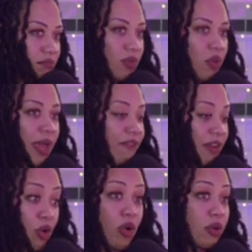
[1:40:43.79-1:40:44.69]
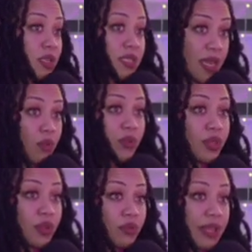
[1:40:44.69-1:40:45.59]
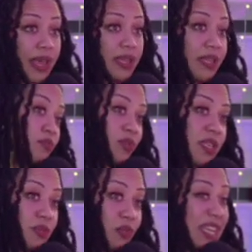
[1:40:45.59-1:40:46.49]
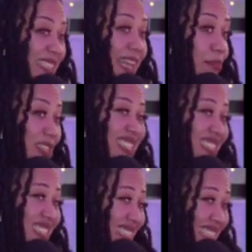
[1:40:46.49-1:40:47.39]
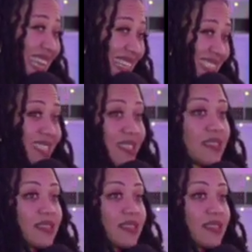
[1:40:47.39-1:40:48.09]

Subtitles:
okay, if I go on a date with you, like we establish this as a date.